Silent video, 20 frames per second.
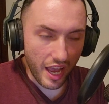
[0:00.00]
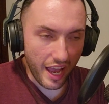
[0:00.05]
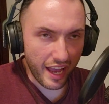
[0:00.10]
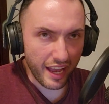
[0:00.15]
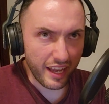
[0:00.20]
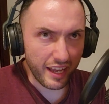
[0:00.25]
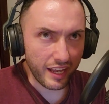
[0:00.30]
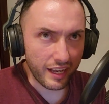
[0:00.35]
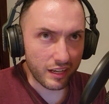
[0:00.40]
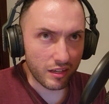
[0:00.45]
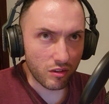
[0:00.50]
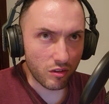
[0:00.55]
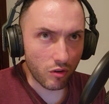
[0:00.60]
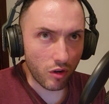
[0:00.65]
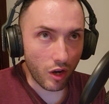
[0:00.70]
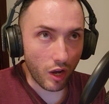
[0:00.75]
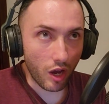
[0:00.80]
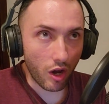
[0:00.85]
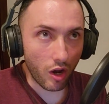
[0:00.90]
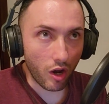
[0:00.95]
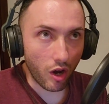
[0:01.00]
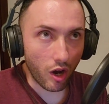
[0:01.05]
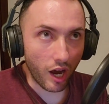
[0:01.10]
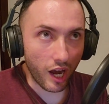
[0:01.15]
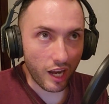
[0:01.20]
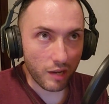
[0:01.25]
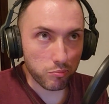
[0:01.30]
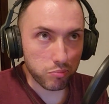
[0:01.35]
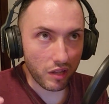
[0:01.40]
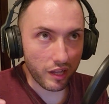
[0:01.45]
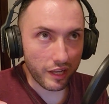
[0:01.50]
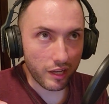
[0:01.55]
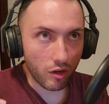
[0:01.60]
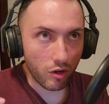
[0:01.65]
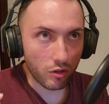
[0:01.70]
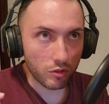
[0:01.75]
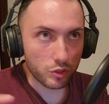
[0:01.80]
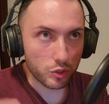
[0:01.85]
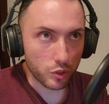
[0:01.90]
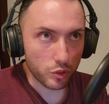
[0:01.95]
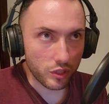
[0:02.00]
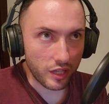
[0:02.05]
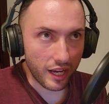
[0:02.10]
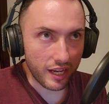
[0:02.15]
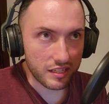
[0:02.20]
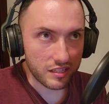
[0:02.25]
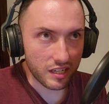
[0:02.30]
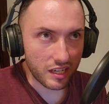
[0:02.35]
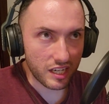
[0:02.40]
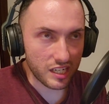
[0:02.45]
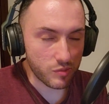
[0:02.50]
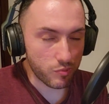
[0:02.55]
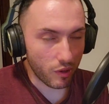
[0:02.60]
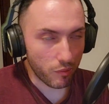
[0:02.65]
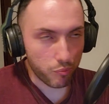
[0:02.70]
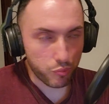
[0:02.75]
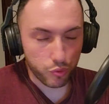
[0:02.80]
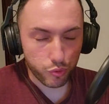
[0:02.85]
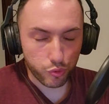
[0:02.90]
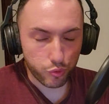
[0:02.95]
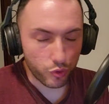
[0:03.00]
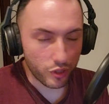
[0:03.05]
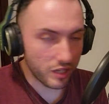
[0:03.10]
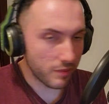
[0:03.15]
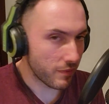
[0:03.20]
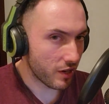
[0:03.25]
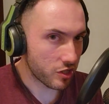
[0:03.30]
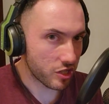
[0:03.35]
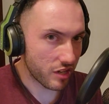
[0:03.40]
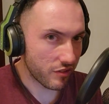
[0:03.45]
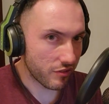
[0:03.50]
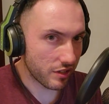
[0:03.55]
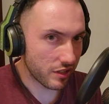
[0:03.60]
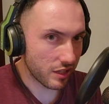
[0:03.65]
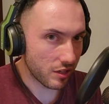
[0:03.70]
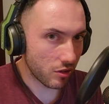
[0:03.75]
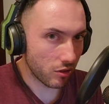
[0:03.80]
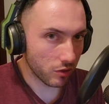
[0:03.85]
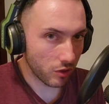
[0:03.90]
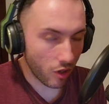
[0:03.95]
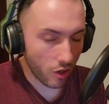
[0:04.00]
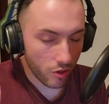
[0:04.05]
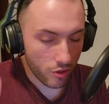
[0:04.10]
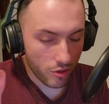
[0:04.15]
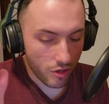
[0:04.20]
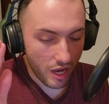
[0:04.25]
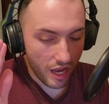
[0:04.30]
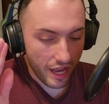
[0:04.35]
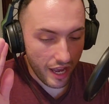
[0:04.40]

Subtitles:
And I play on 2K settings, but pretty much everything on low.